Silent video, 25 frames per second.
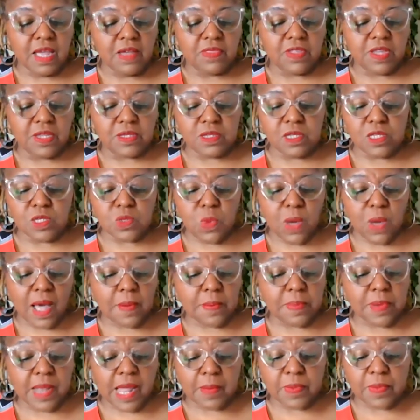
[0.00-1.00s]
"This is why
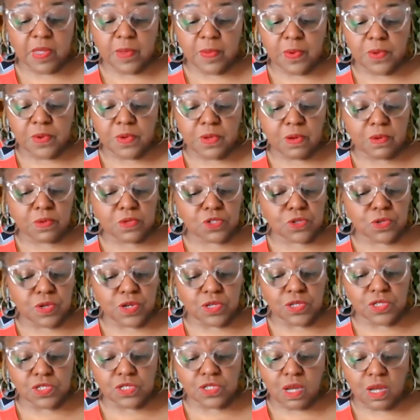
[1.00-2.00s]
Black people don't
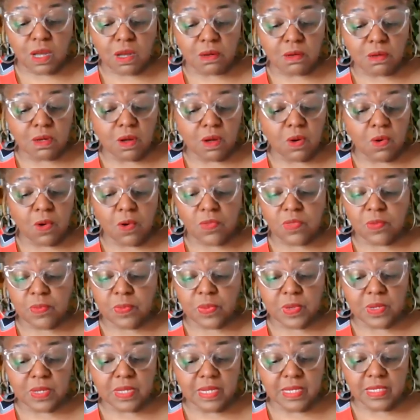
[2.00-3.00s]
trust y'all or the
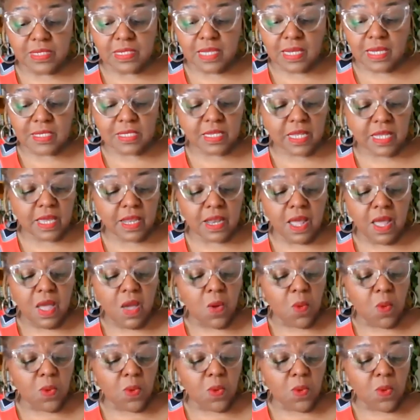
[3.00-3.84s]
police," I said.